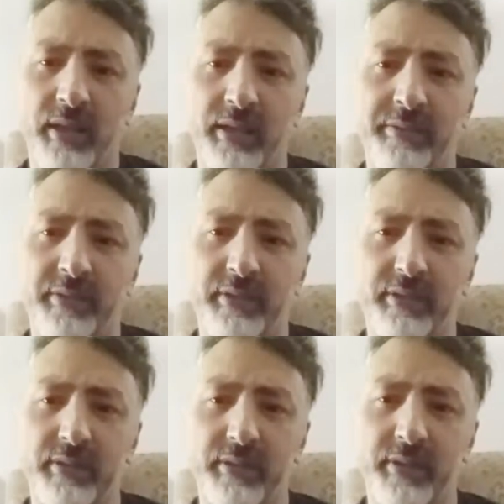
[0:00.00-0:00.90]

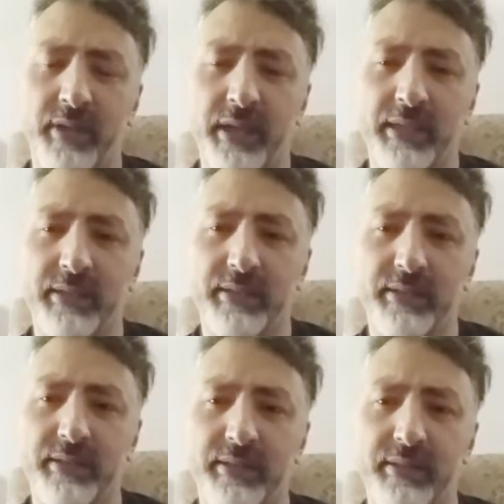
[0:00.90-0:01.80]
Carnival
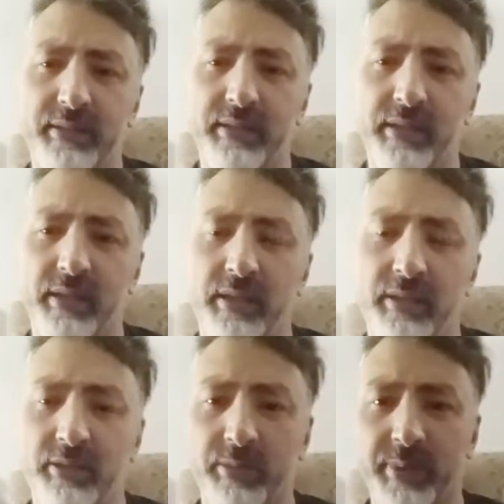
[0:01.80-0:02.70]
Nights.
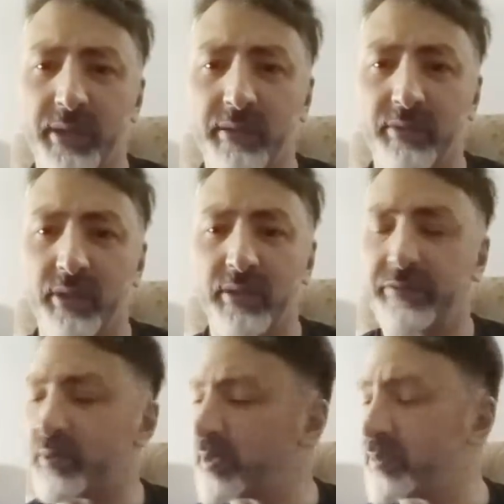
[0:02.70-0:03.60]
So I'm going to leave you here
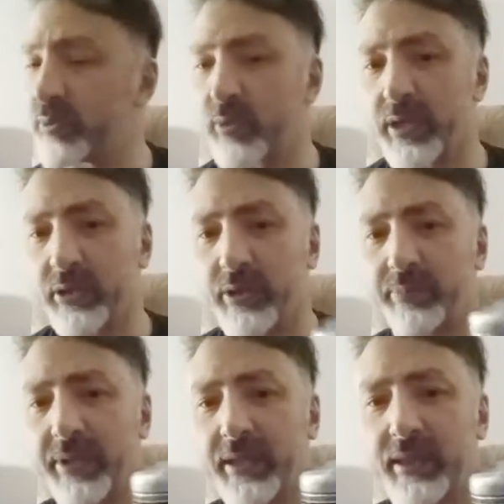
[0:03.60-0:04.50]
for a moment while I go
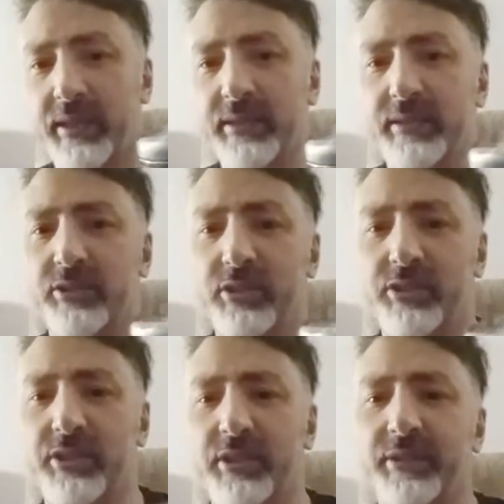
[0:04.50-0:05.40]
and pack this
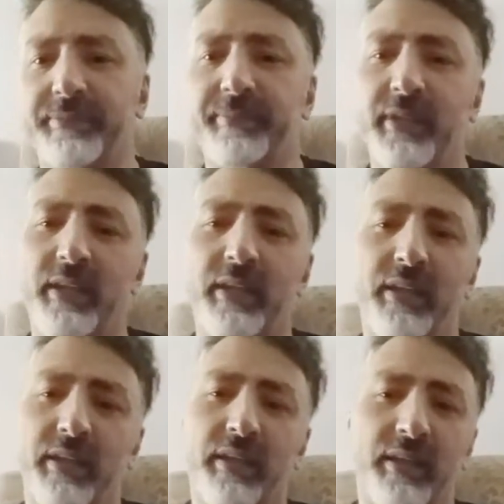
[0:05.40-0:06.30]
shisha
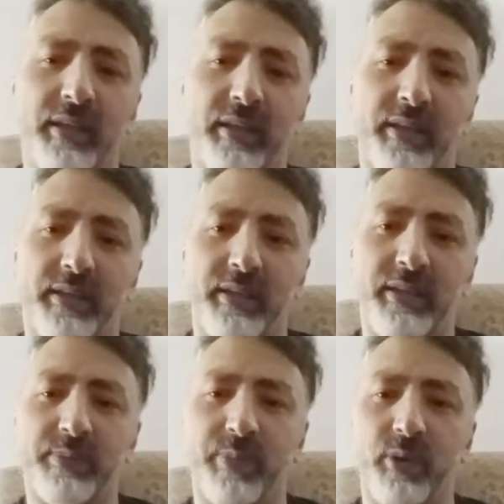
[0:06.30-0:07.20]
into
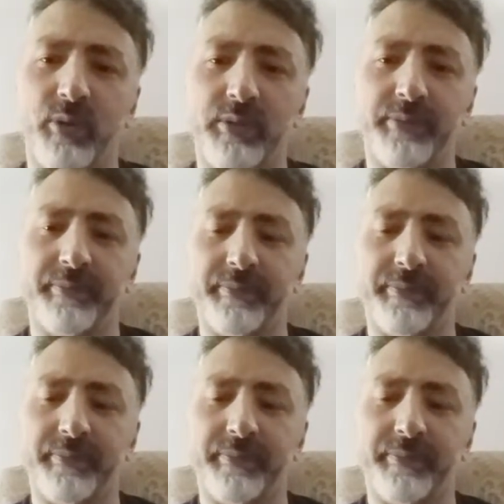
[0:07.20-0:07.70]
this bowl.